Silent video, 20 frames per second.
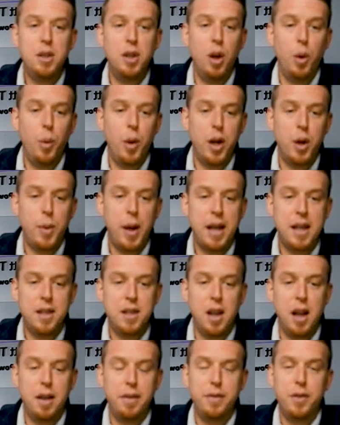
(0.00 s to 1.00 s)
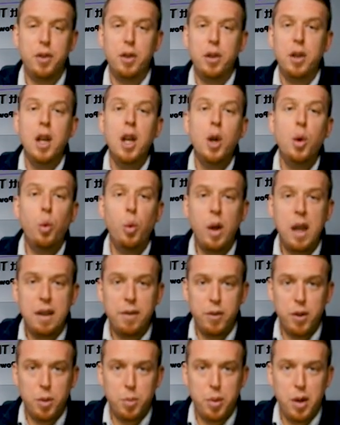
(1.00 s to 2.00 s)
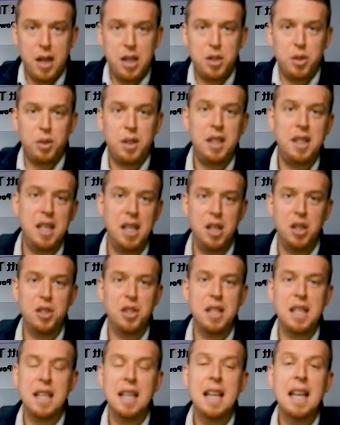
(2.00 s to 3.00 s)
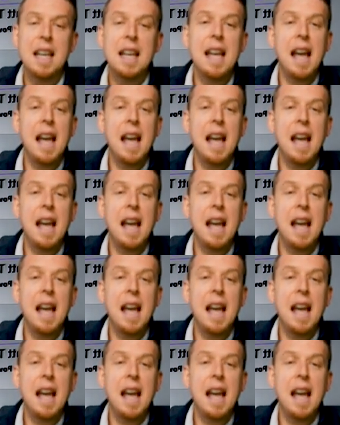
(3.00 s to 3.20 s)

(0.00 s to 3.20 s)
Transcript: You don't want to write an offer, waive an appraisal contingency,